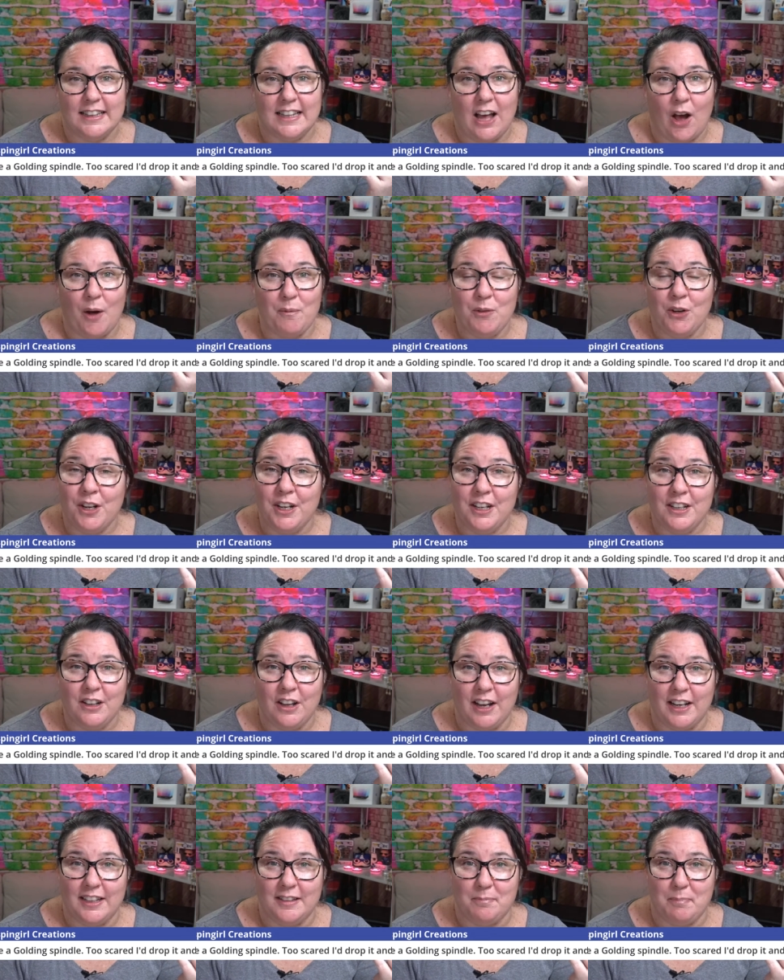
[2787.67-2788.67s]
I'm not going to
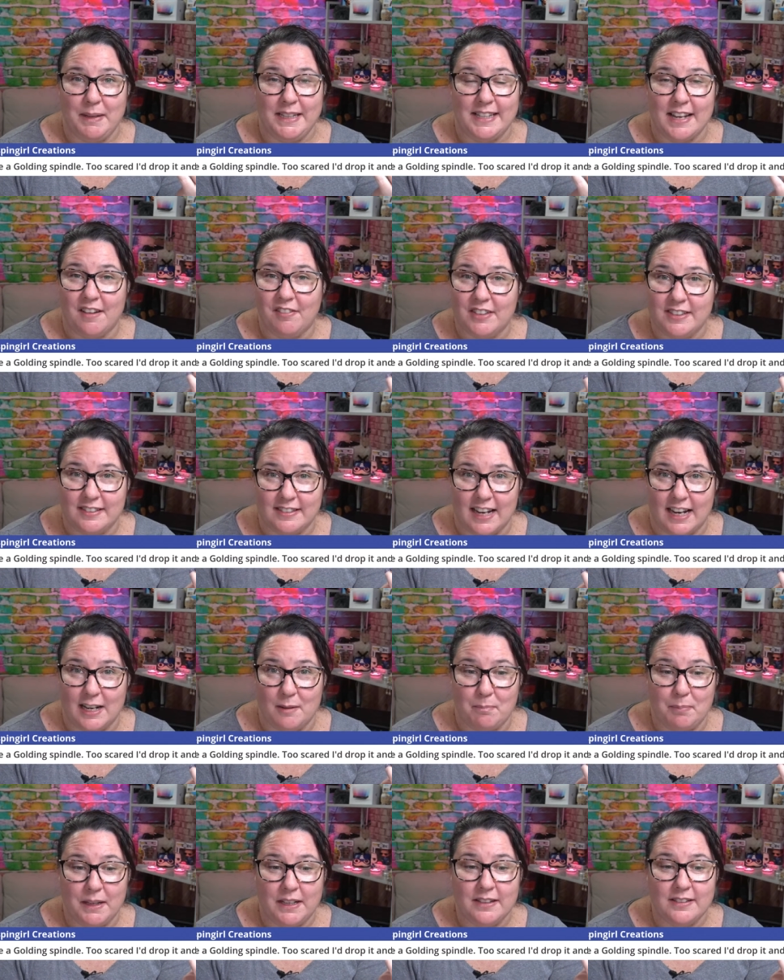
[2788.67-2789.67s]
like be
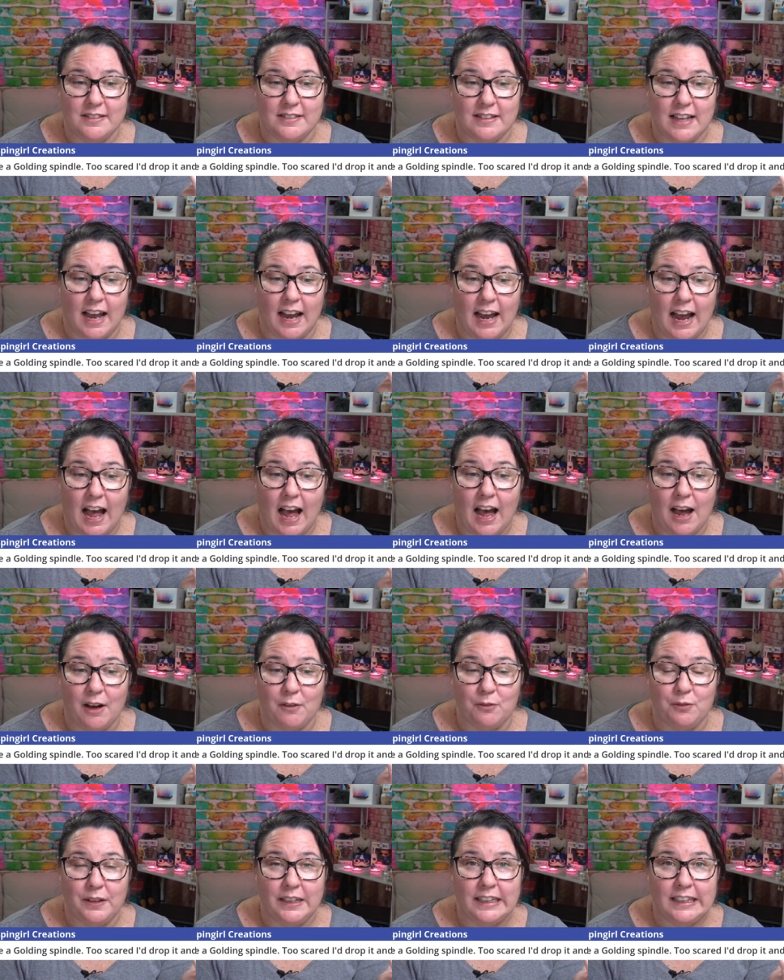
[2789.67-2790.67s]
devastated because they are
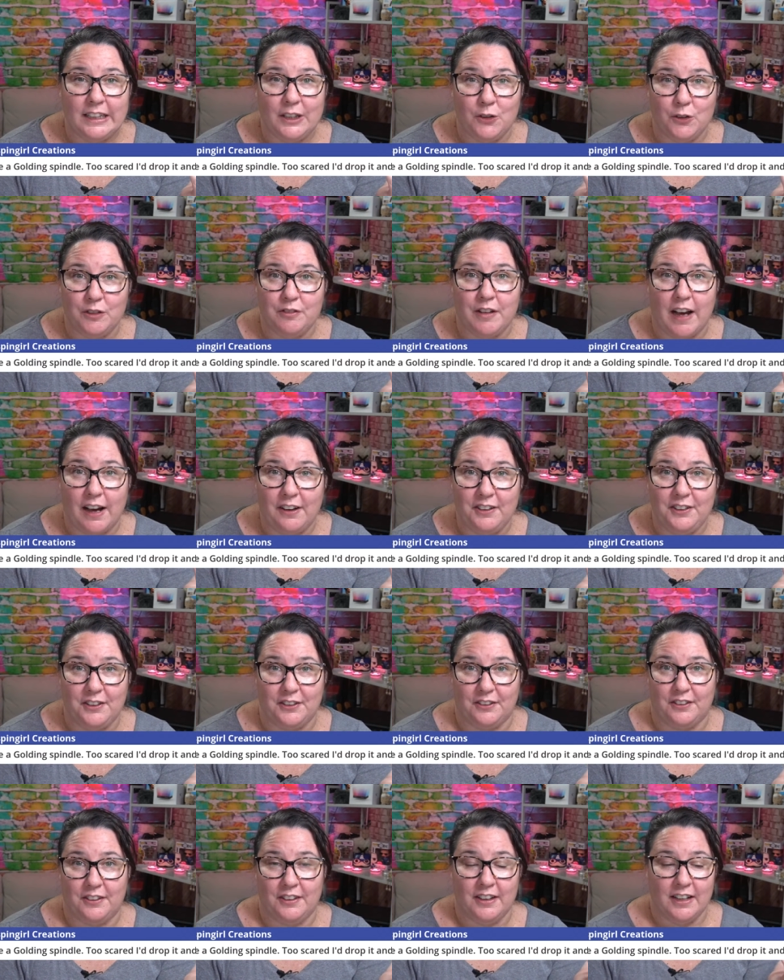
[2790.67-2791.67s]
really good
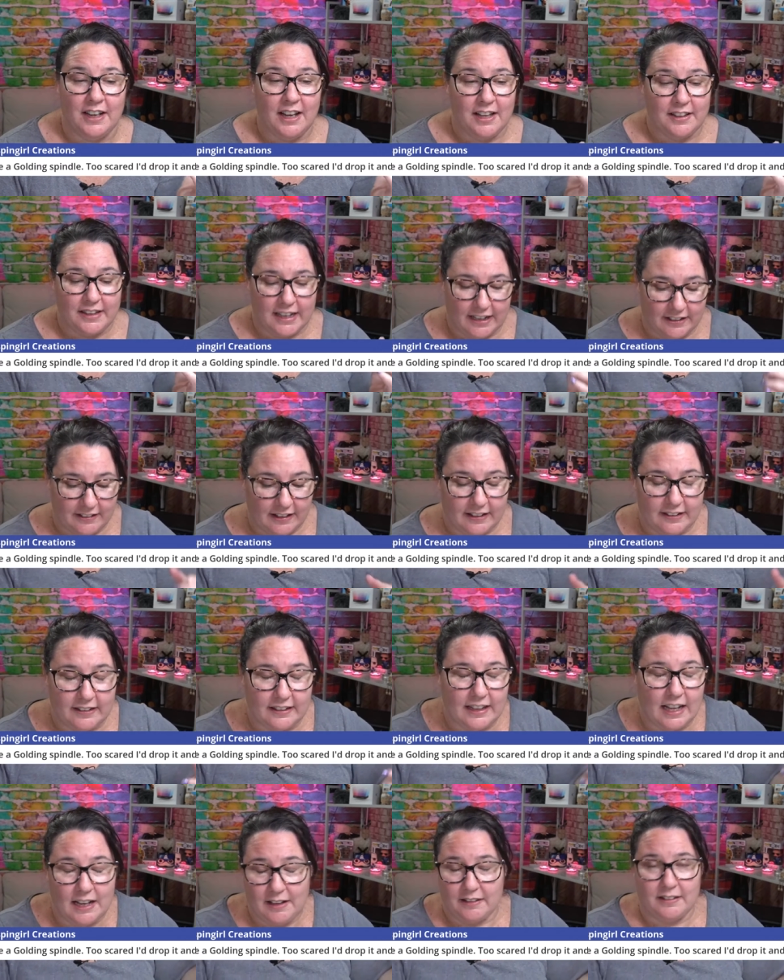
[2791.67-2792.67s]
value. That
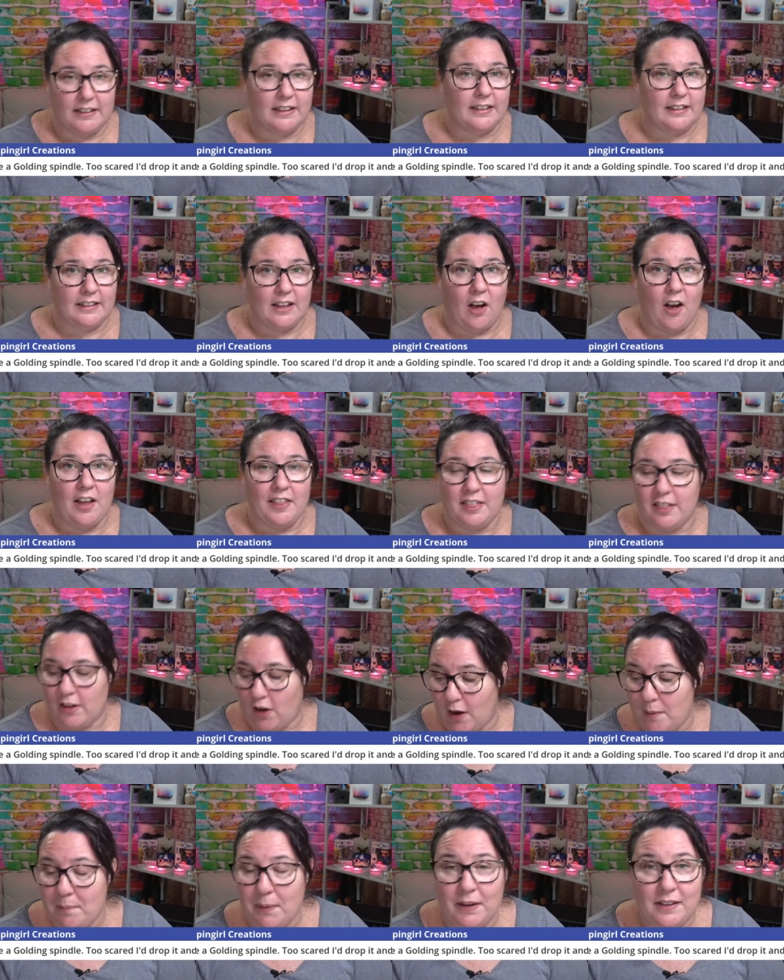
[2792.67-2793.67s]
that I,
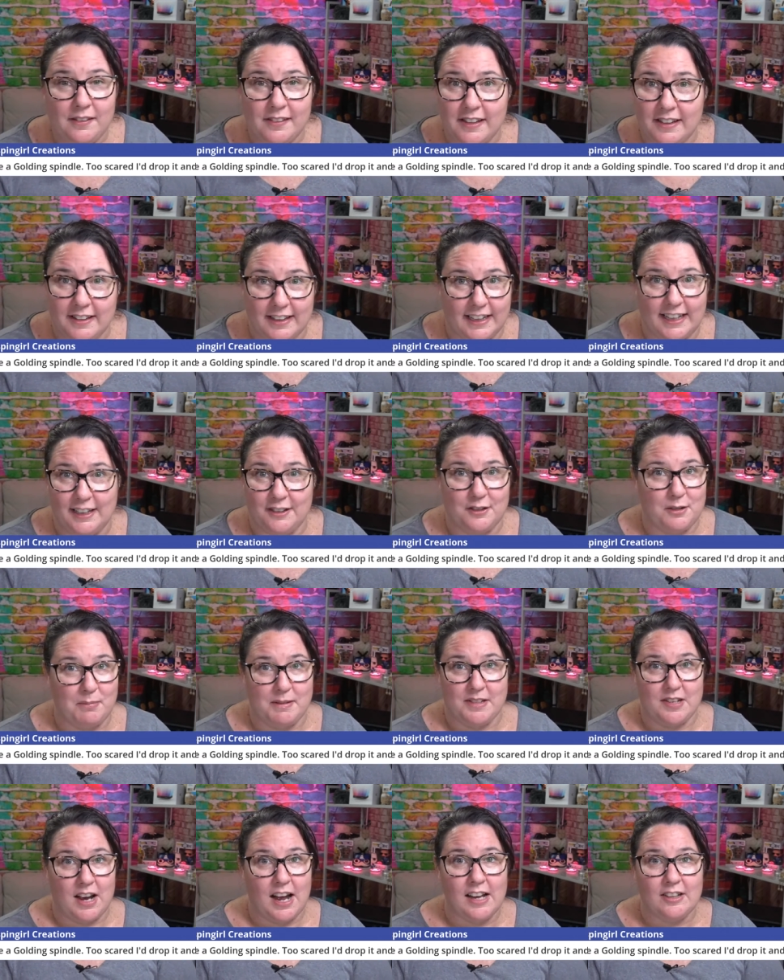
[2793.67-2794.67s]
I personally think he should be
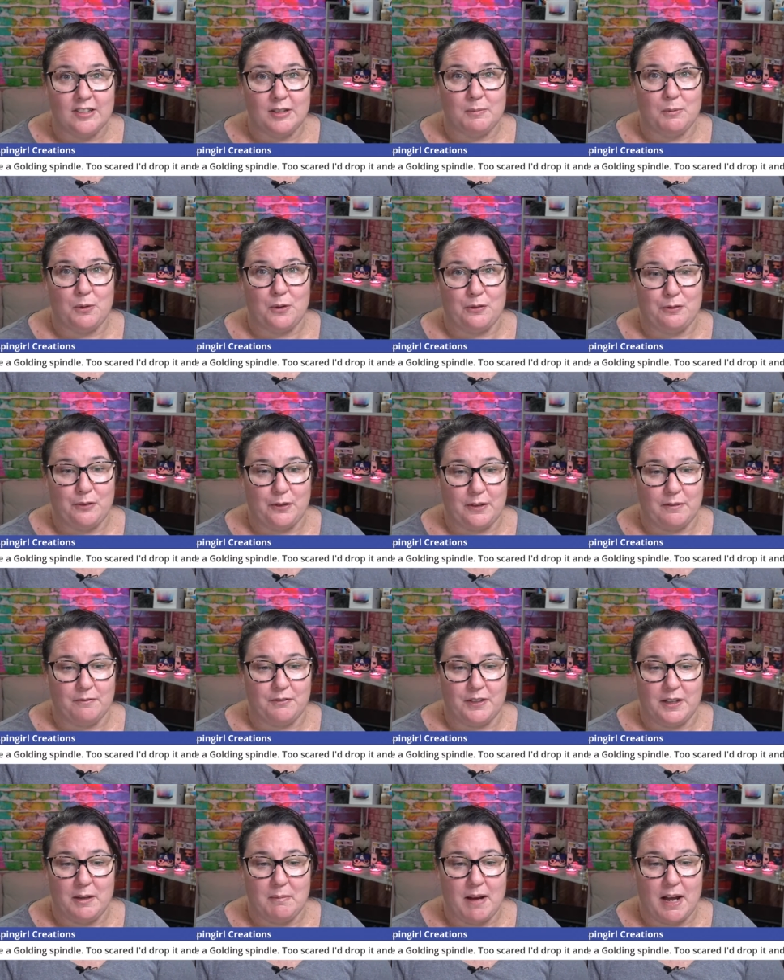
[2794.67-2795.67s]
charging more for them
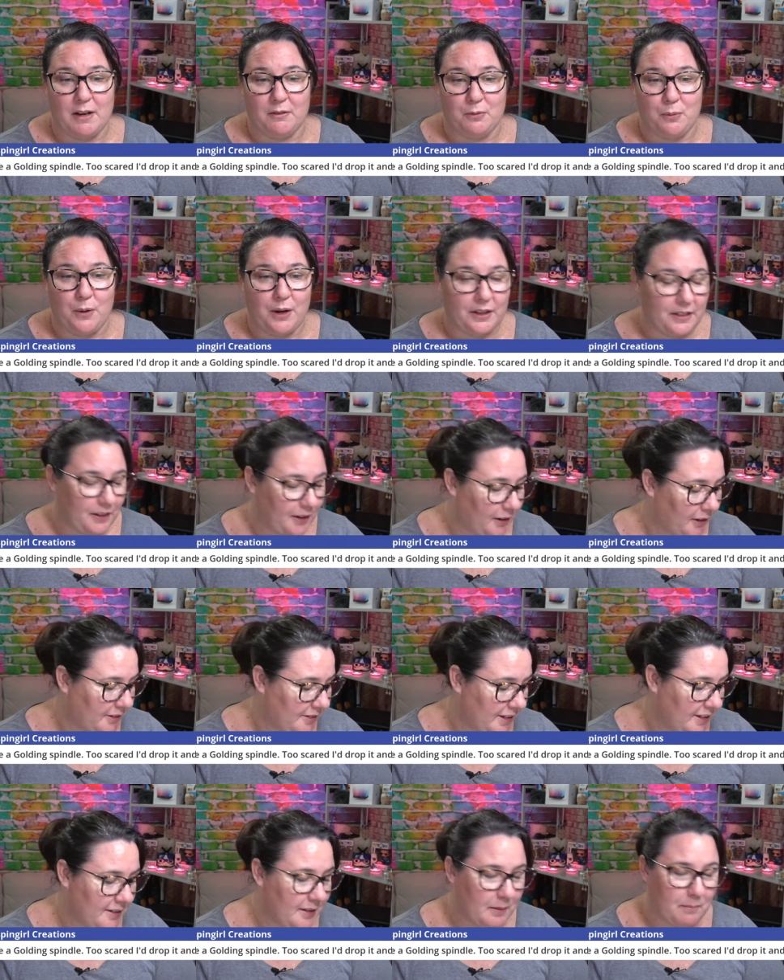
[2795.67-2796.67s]
for the amount of work that goes
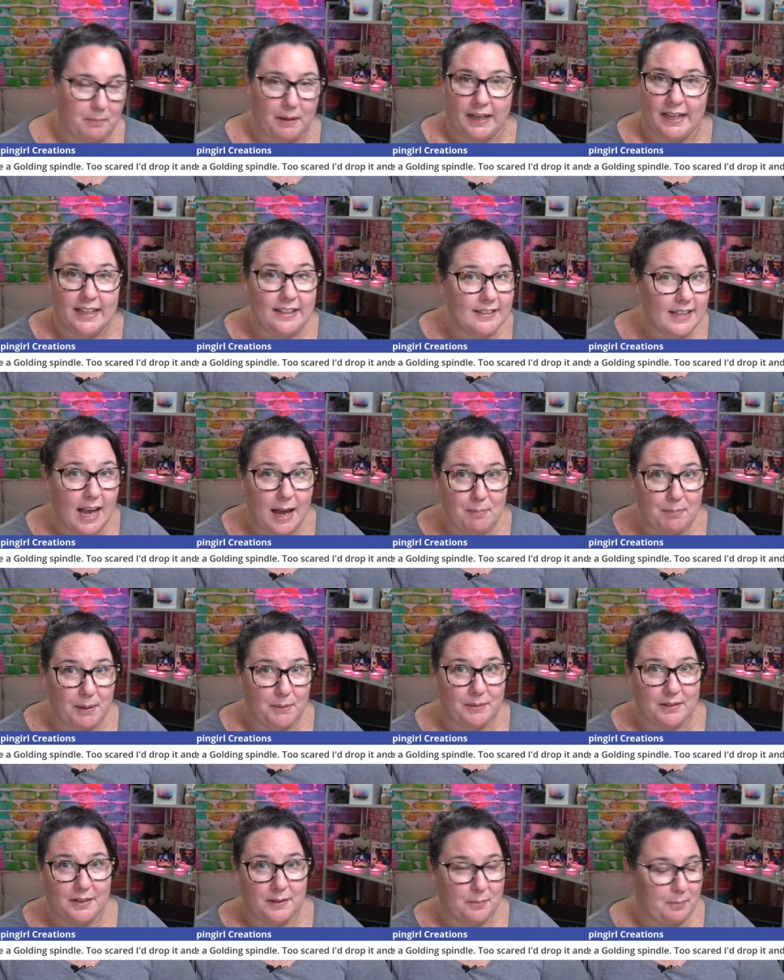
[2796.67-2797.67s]
into them, but he's happy
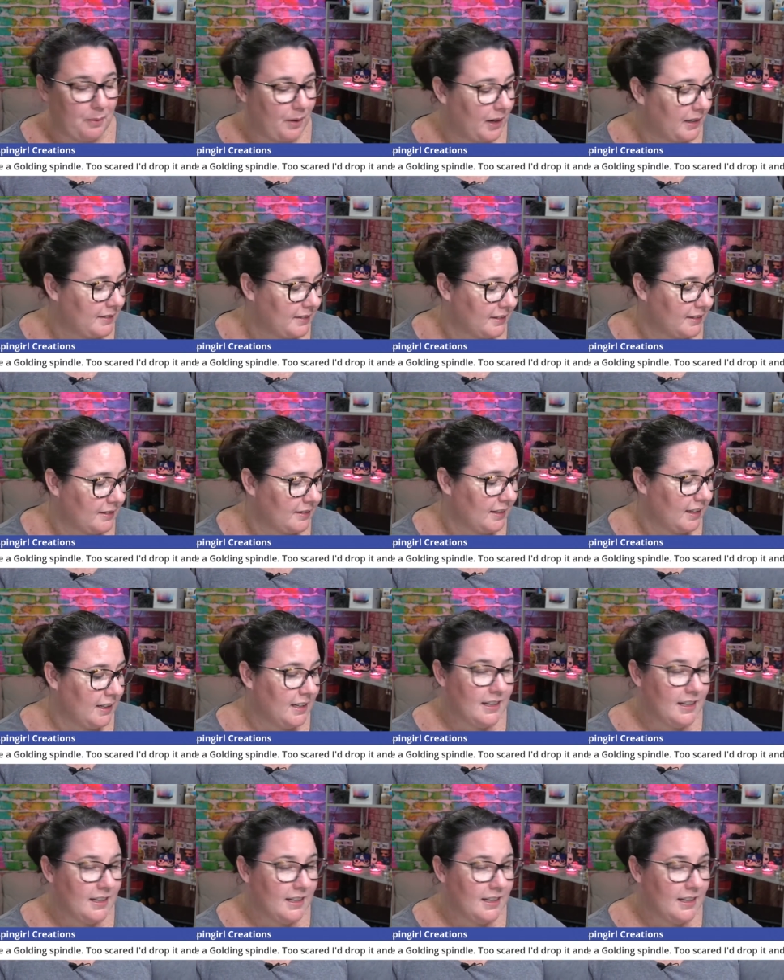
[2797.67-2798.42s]
with his prices.